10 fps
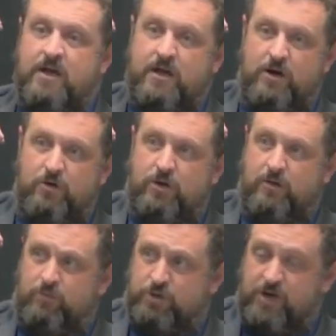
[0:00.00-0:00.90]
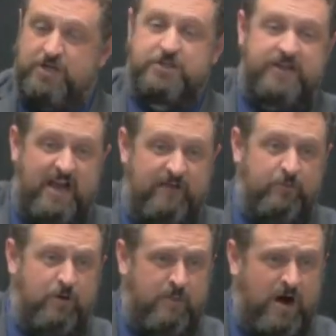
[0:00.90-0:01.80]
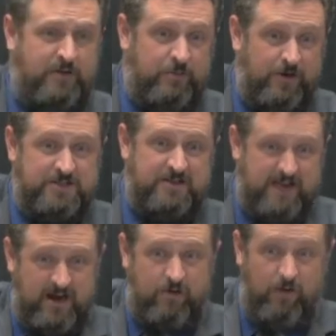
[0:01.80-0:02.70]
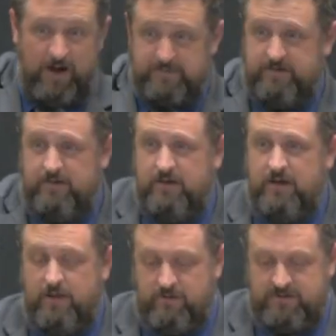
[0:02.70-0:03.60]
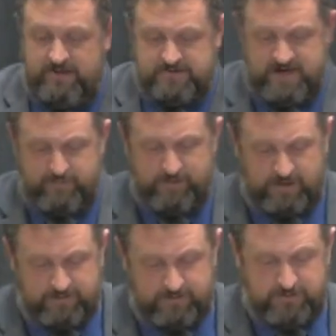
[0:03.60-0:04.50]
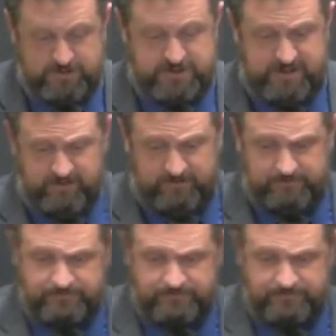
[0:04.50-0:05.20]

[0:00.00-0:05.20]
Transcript: you know, uh, treasures in heaven where moth and rust does not corrupt, where thieves do not break through nor steal.